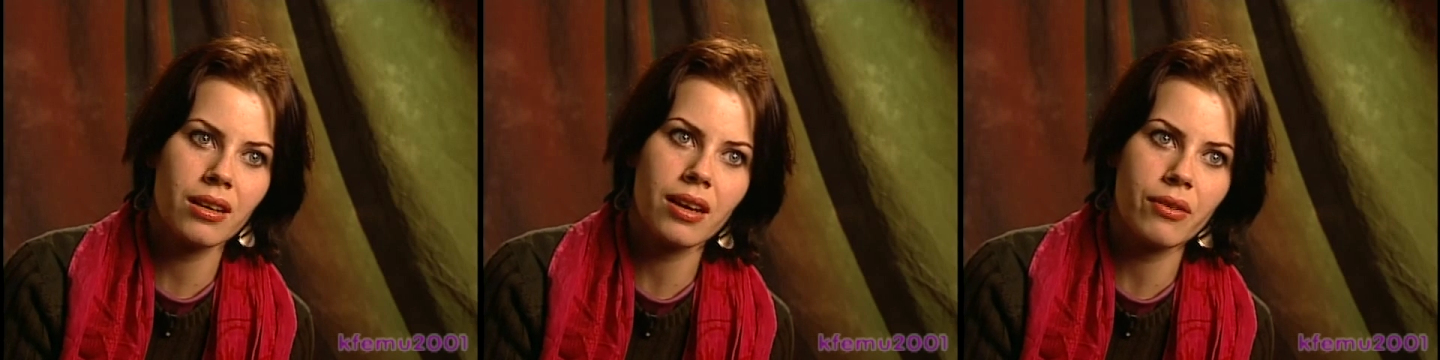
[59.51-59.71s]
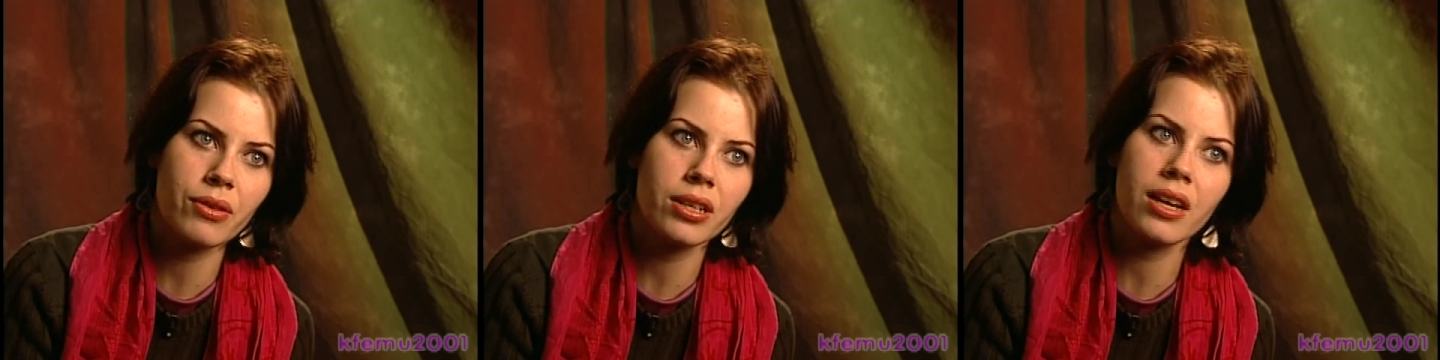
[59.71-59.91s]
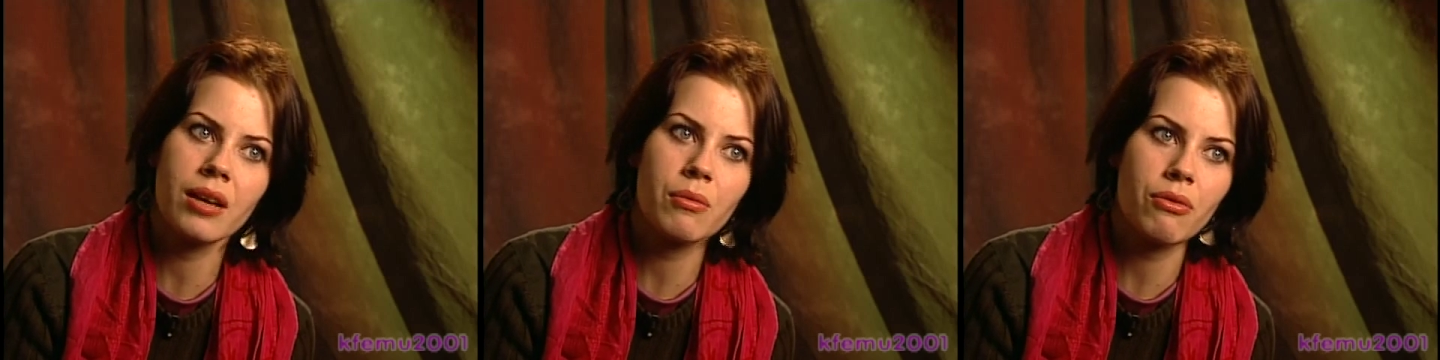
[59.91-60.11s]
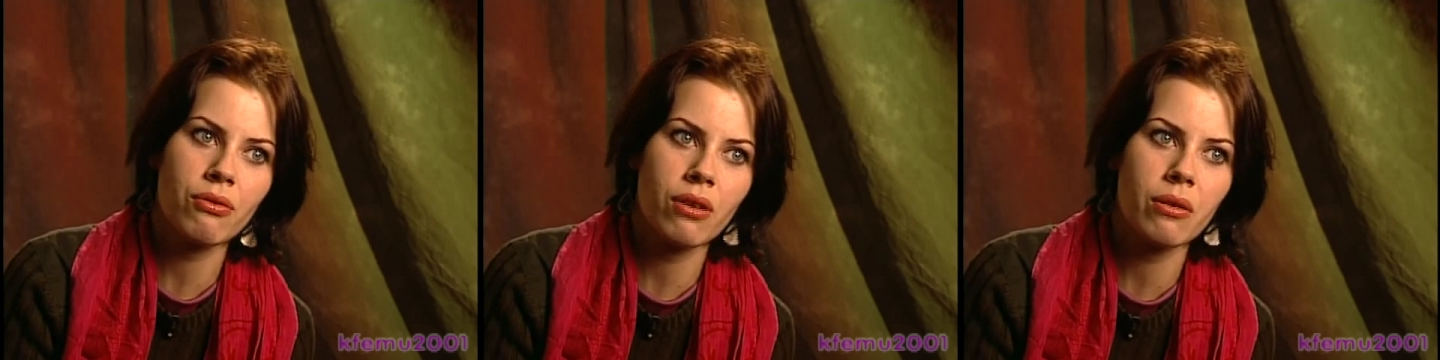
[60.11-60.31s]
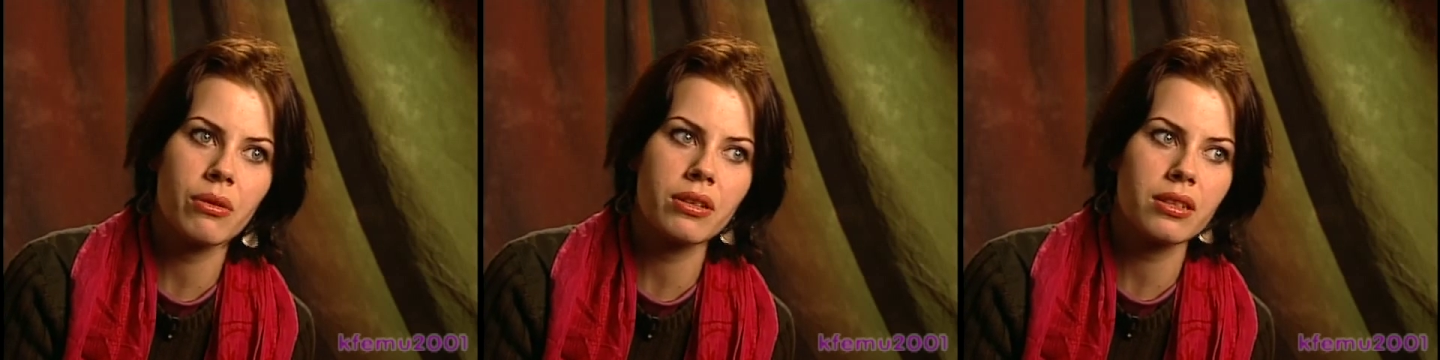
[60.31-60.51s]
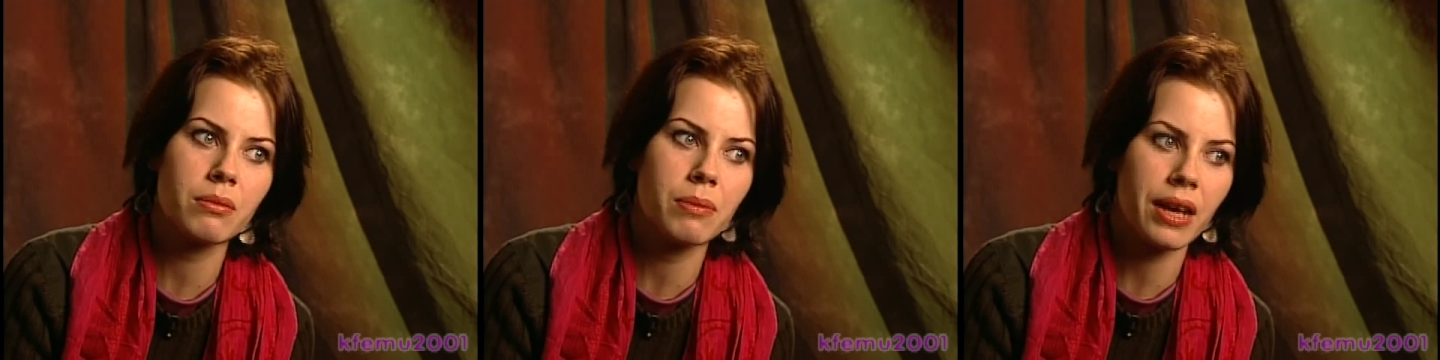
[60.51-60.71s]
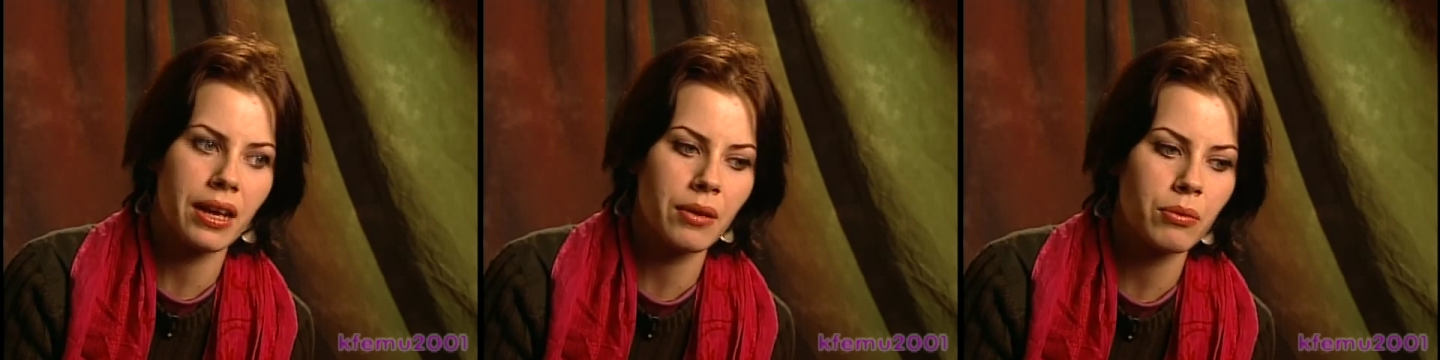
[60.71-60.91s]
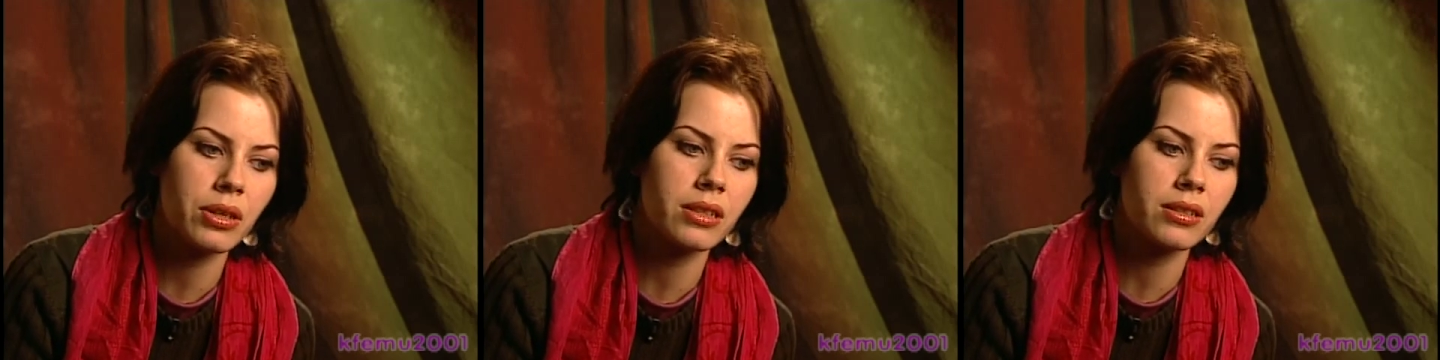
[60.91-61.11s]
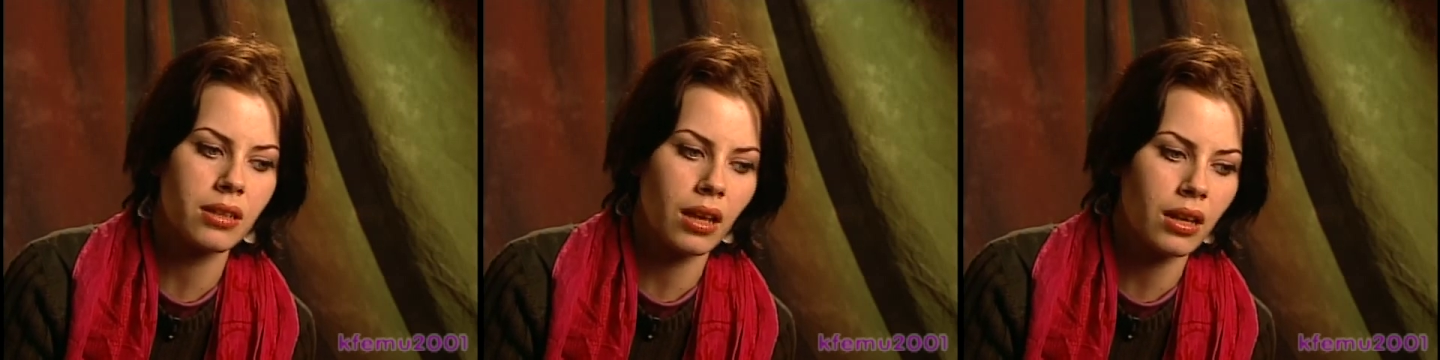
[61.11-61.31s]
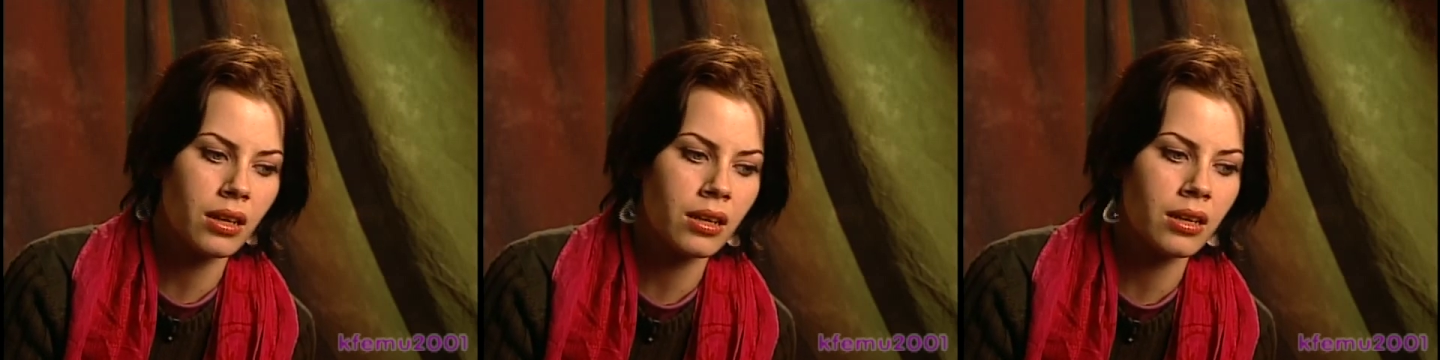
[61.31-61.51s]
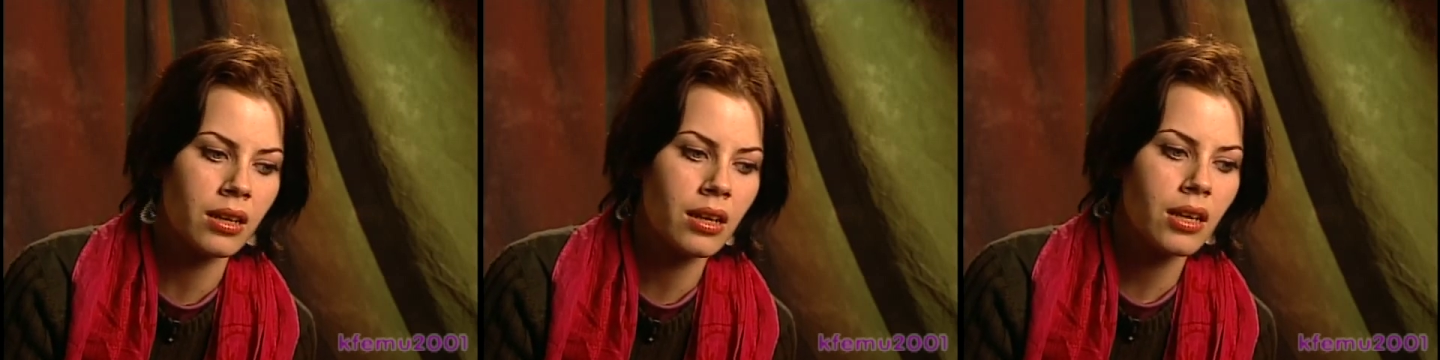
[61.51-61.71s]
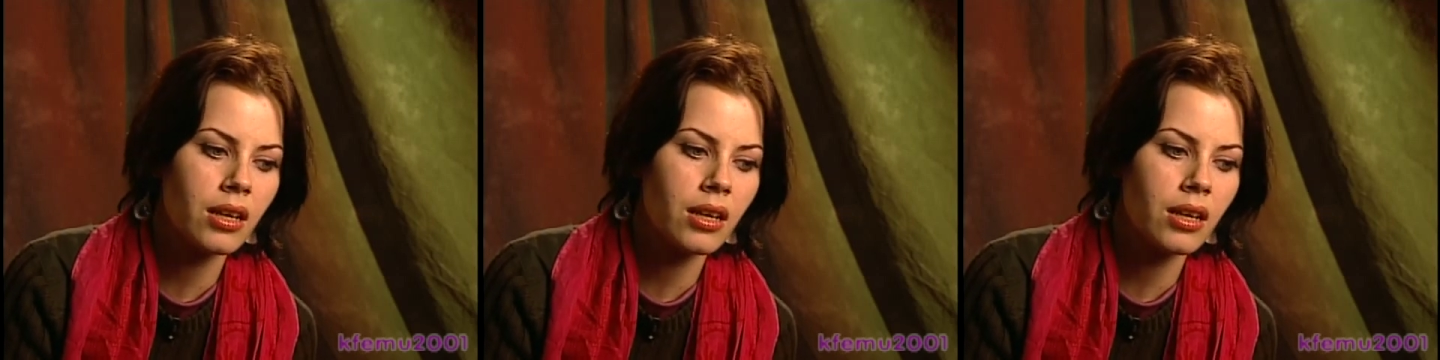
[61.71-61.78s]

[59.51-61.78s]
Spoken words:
every night before I went to bed, we'd sit and